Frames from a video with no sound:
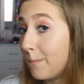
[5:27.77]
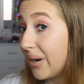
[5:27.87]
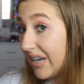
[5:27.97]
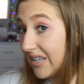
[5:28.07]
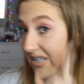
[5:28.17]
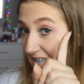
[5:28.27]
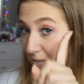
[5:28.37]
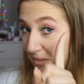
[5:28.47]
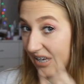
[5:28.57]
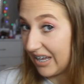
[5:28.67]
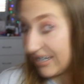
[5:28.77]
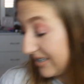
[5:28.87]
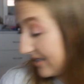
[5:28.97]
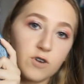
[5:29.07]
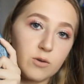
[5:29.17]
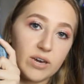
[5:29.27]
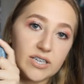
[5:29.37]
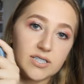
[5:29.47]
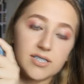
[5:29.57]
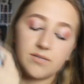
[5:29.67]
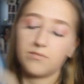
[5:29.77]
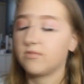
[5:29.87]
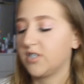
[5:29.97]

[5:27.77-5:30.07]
But let me get Free weights.